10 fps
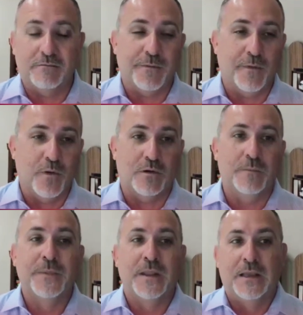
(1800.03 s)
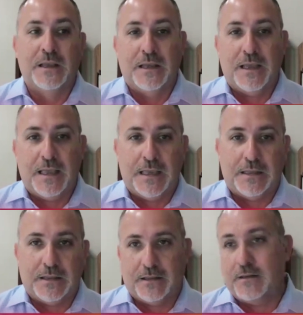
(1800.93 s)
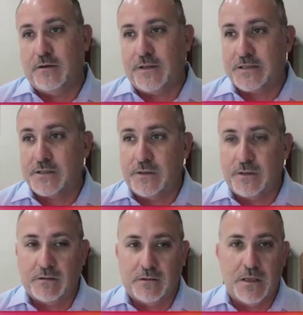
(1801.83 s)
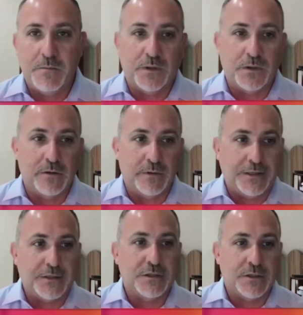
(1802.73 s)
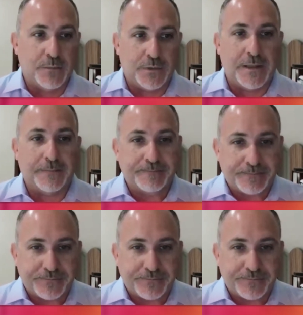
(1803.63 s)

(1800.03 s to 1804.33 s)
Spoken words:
referral. And, that's going to keep building your relationship with them.